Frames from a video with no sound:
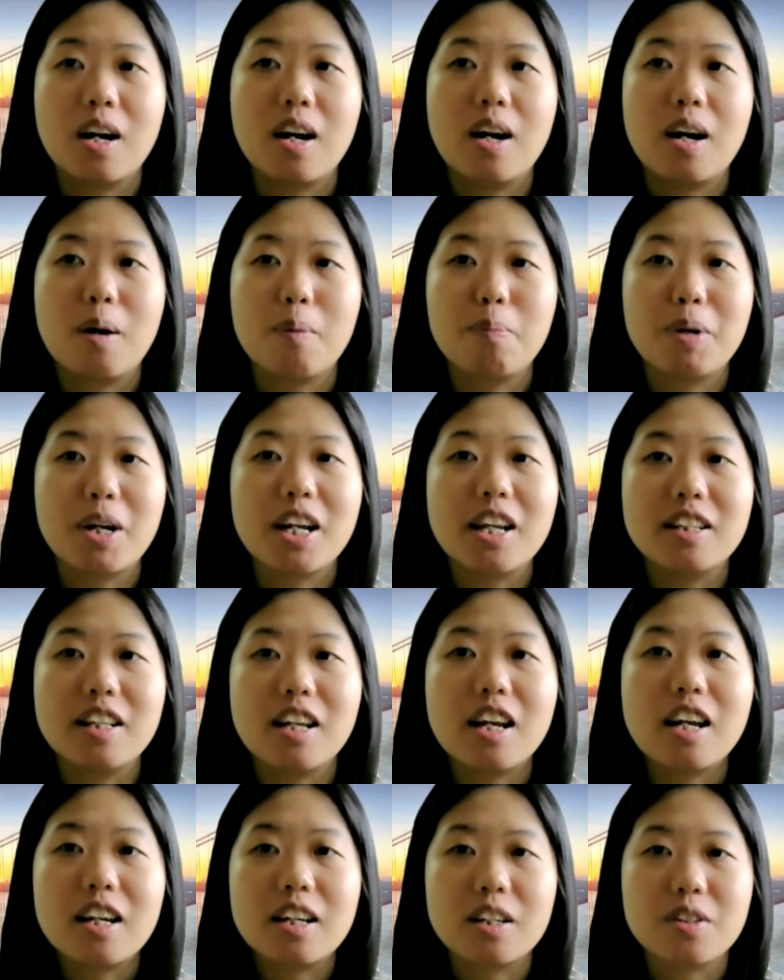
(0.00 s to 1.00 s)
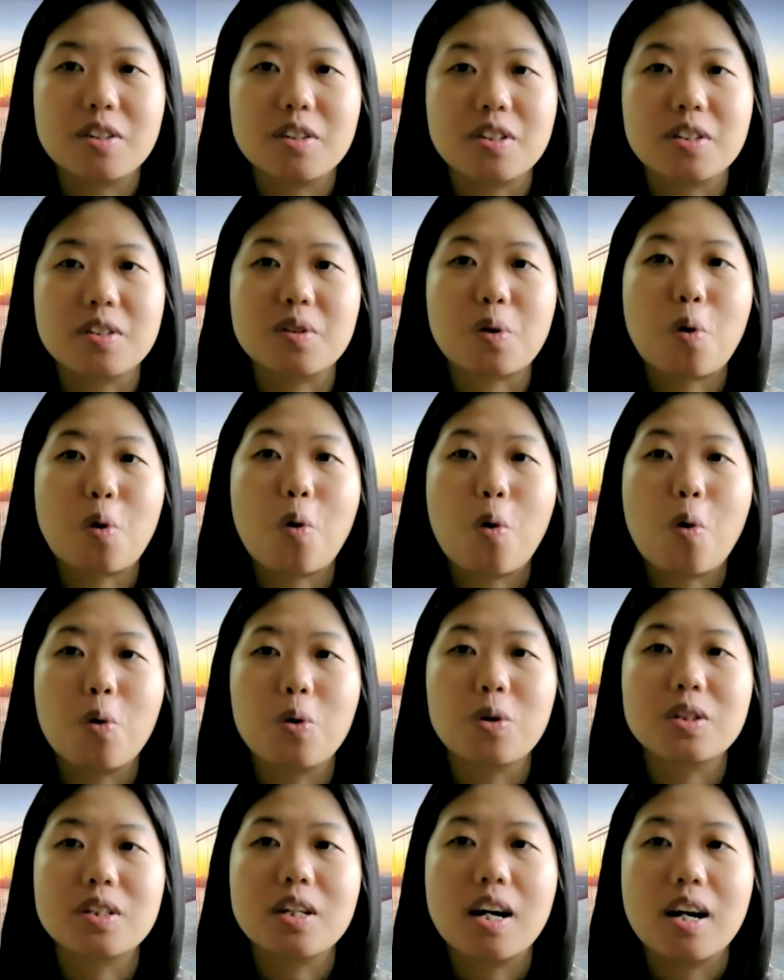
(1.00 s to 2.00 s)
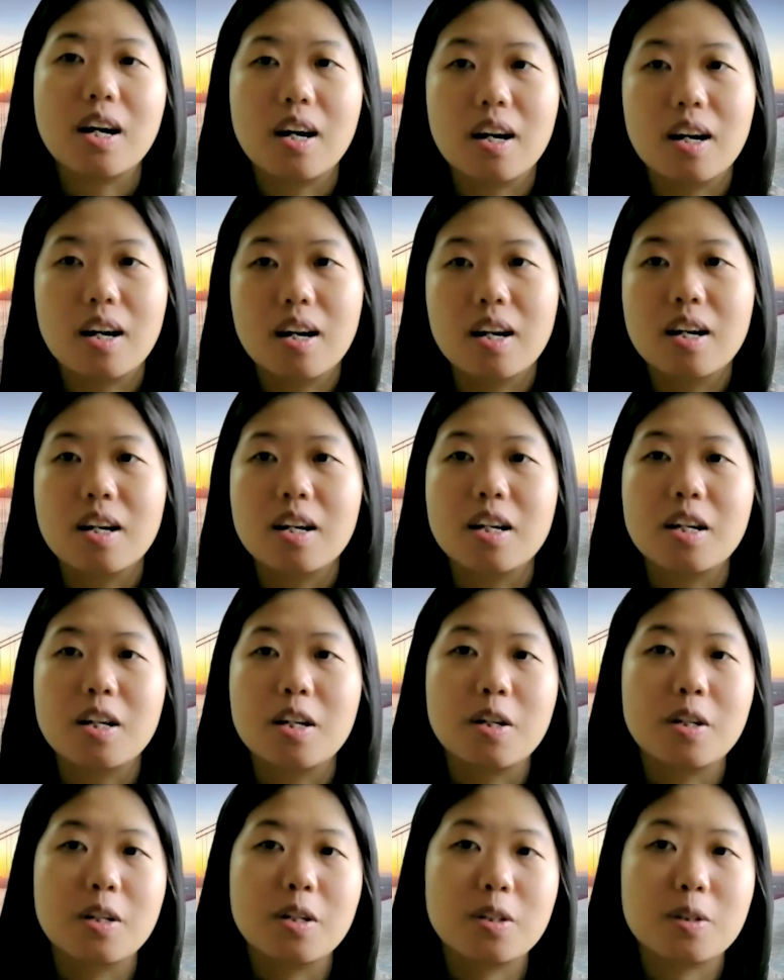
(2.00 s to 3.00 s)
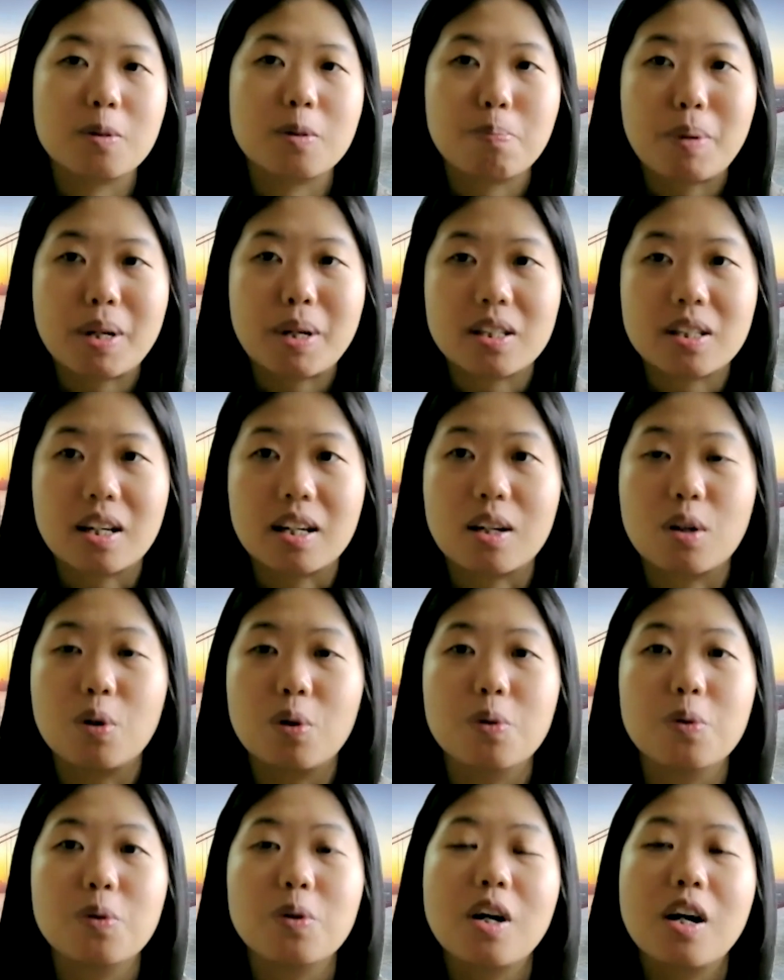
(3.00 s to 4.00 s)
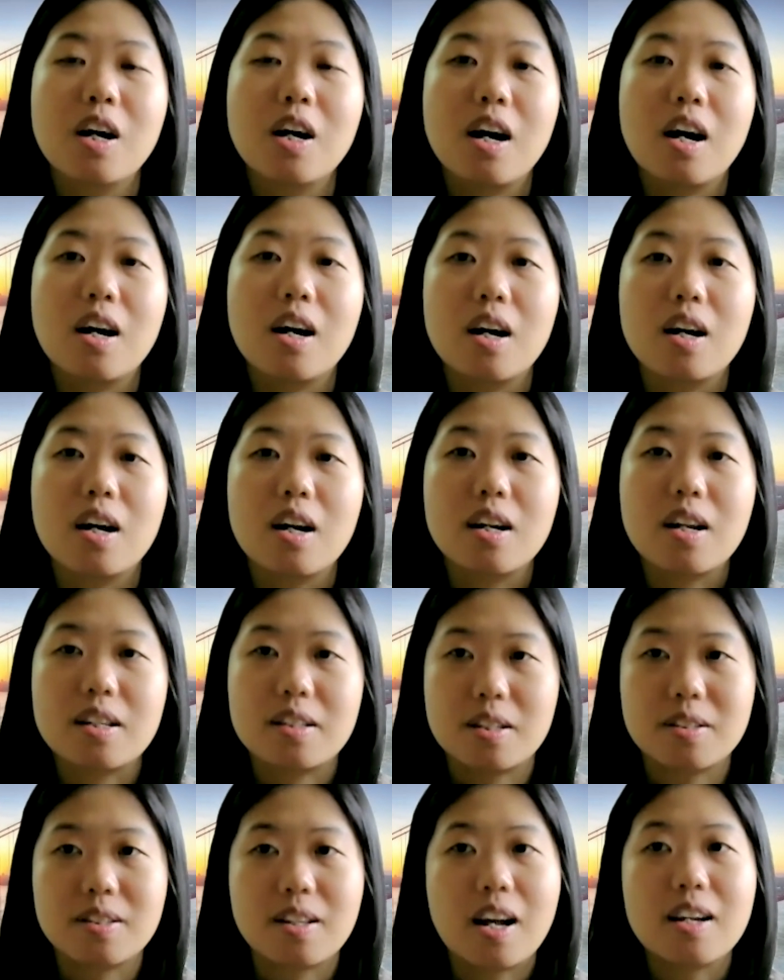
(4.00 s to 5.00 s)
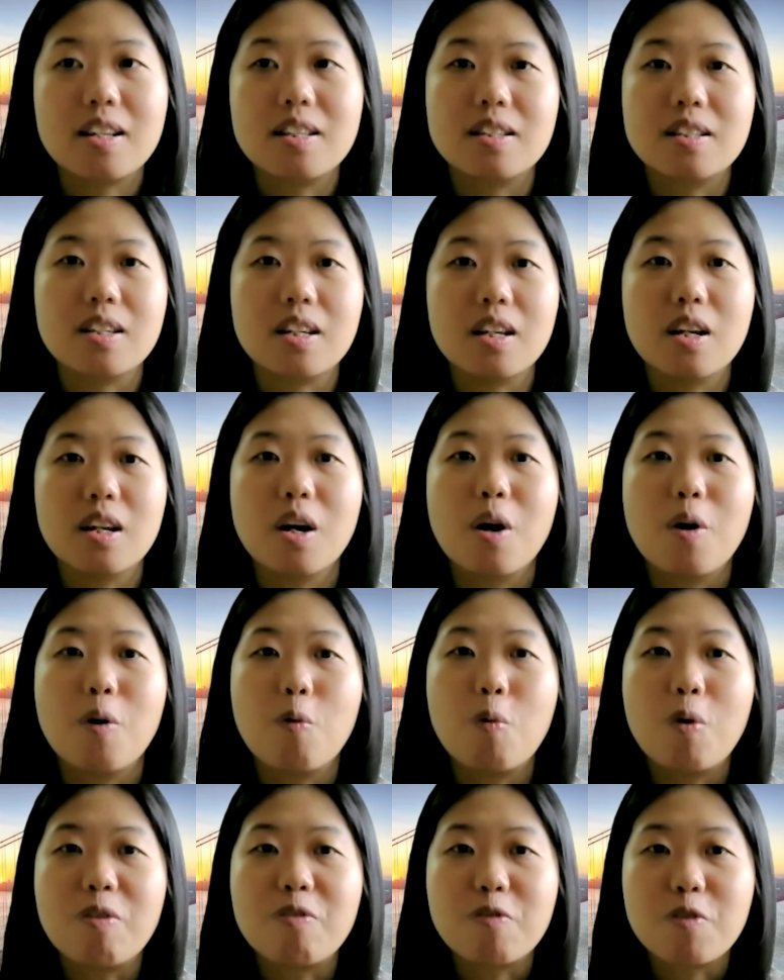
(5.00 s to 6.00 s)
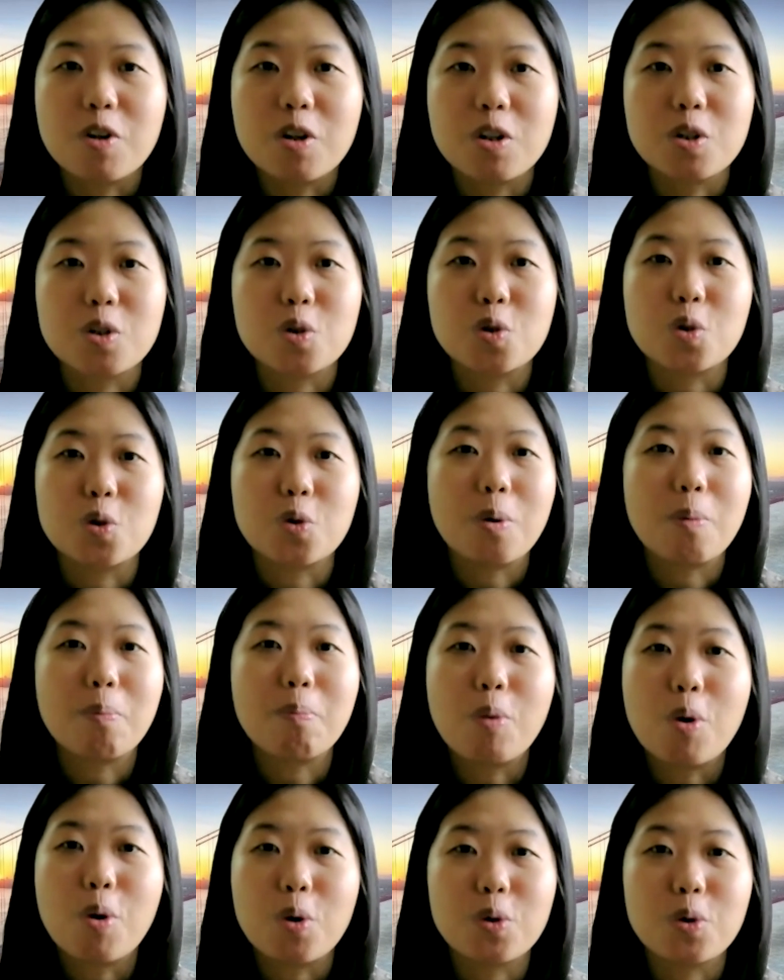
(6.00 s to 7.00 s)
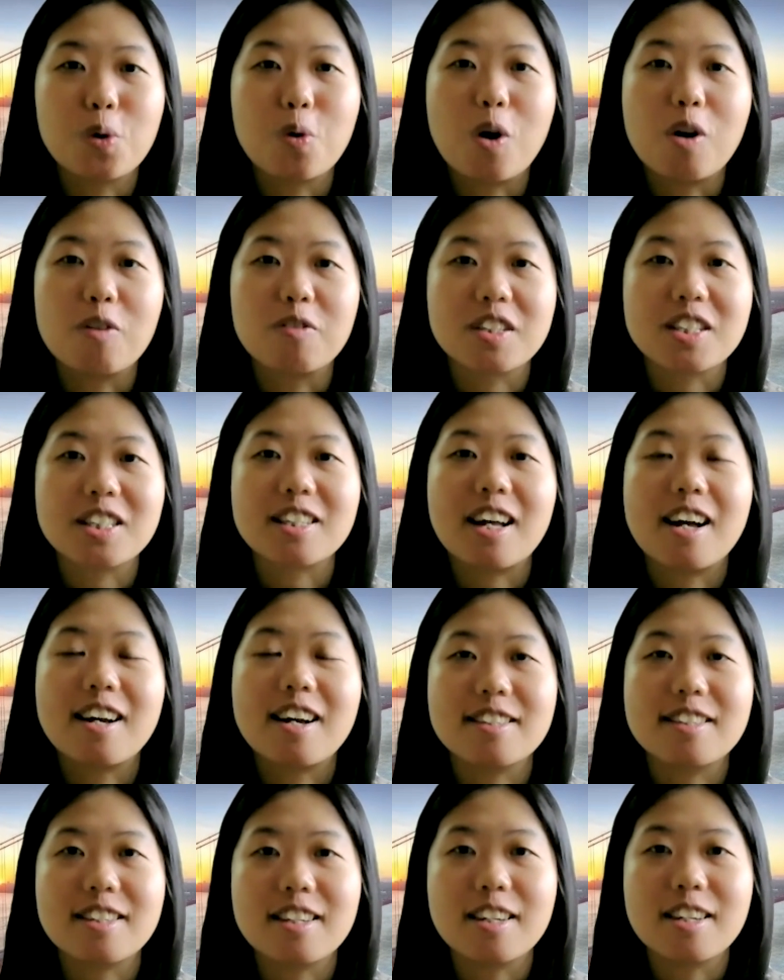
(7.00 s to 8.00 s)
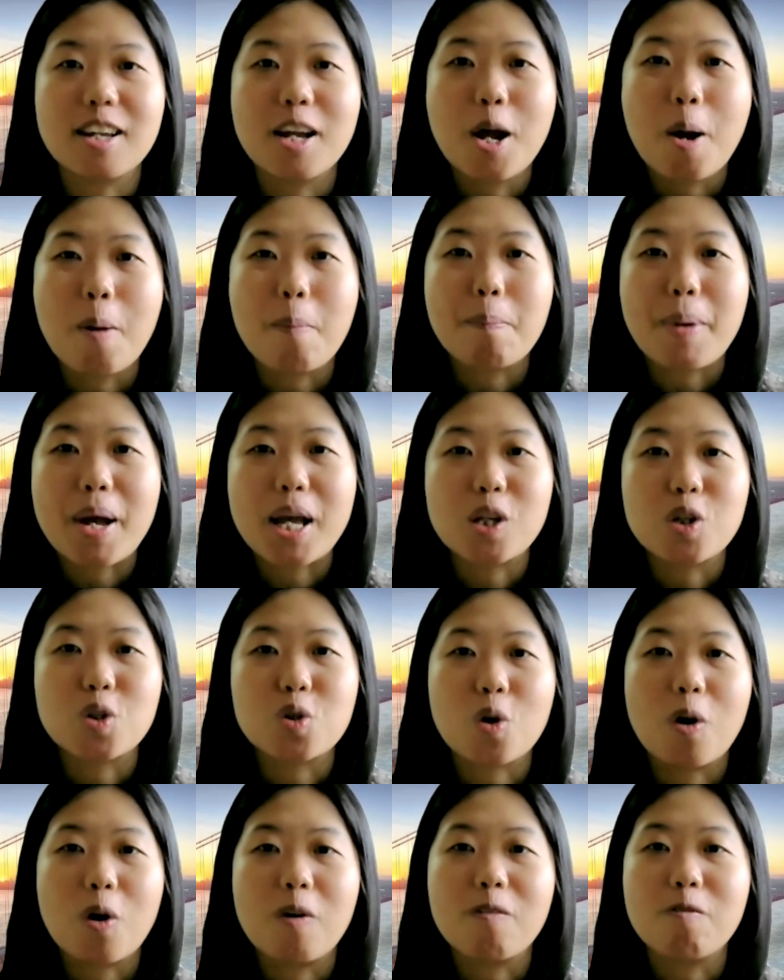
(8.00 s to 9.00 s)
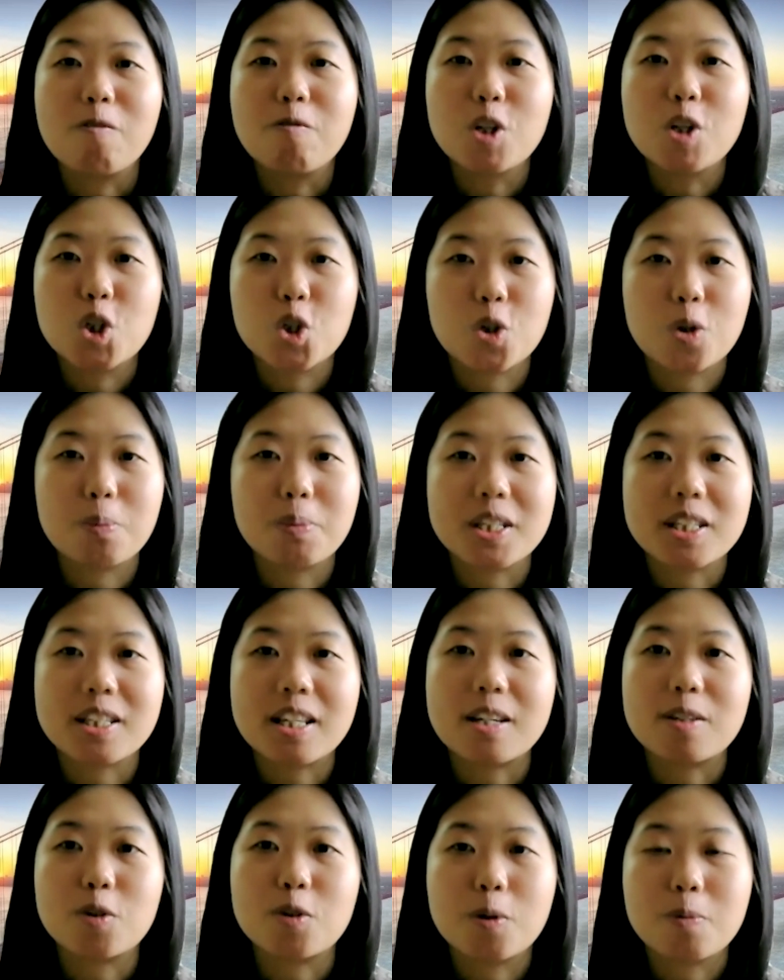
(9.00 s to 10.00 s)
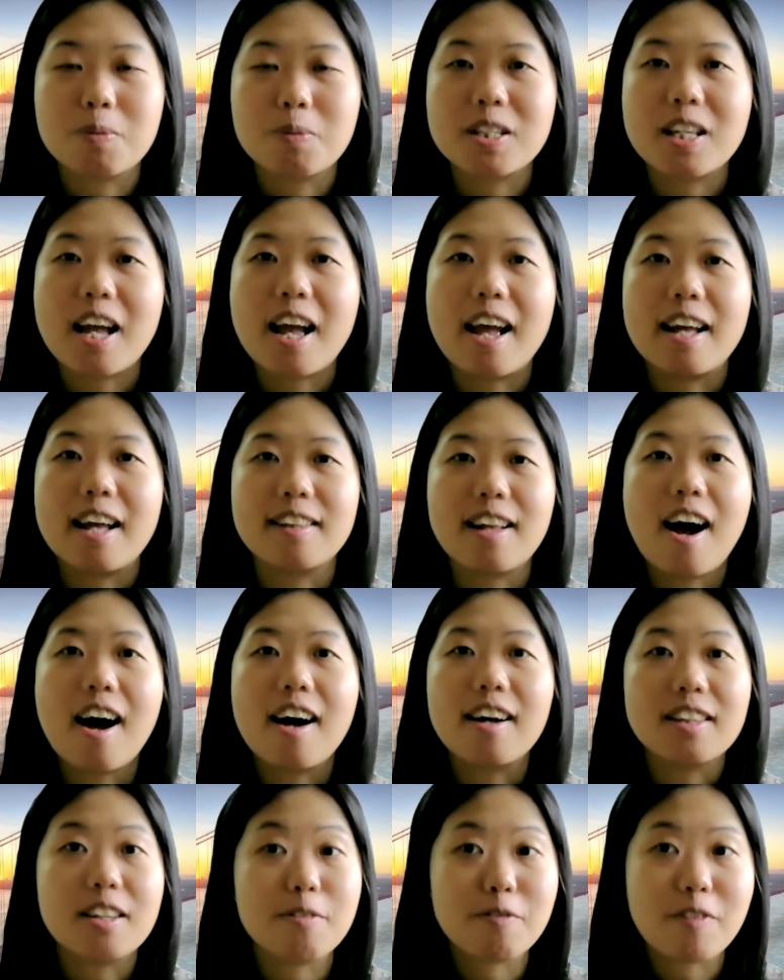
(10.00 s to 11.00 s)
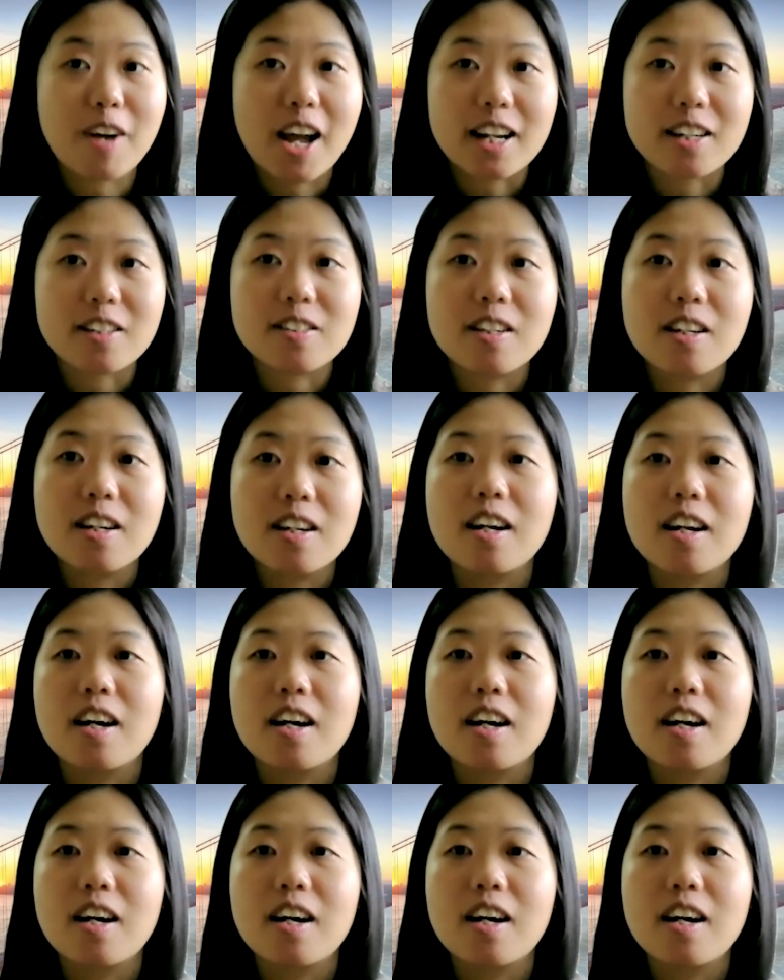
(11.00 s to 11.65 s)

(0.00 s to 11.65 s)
but in English it's called spectacle society, refers to a model of society based on visual perceptions and artifacts,